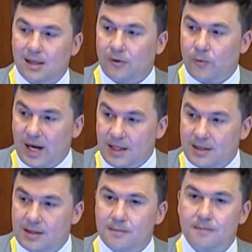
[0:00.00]

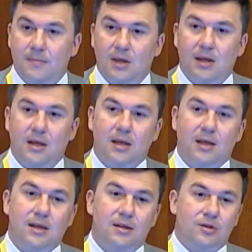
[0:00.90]
weight
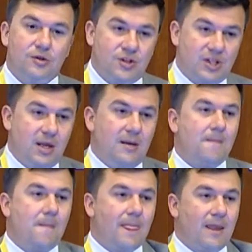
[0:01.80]
to see
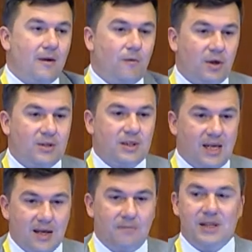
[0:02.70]
what
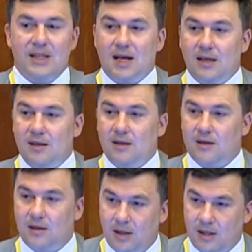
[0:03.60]
can be done
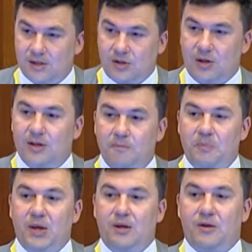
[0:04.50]
in certain
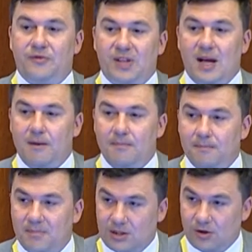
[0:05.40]
period of time,
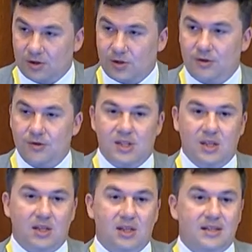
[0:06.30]
but also to
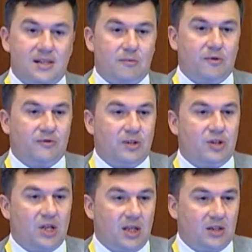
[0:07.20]
see that some of the
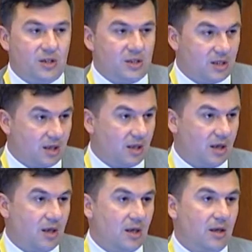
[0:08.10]
challenges
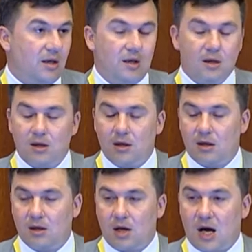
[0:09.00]

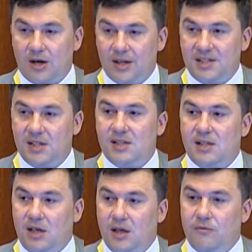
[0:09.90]
are
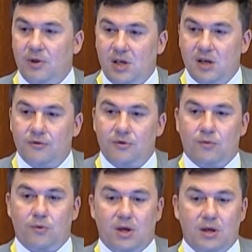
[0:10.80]
existing and we have to
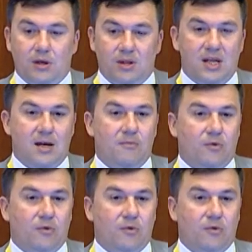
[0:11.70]
work on them